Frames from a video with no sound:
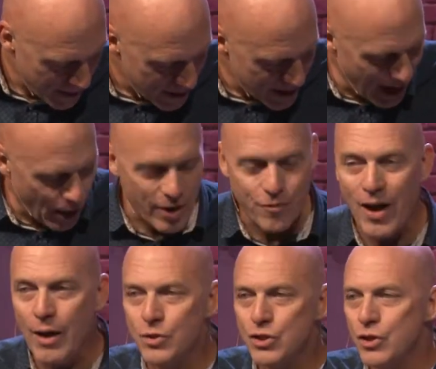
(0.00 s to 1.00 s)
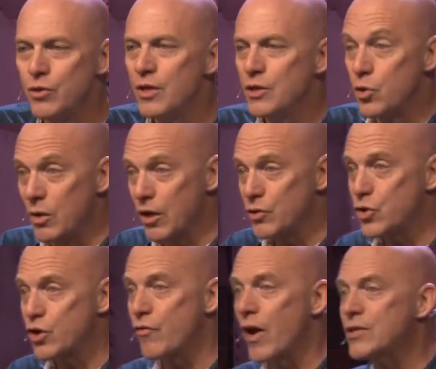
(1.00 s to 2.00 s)
Now, if I was to do a little
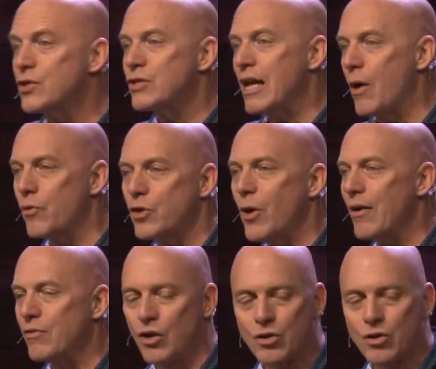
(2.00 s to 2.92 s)
survey, sit down with you, have a little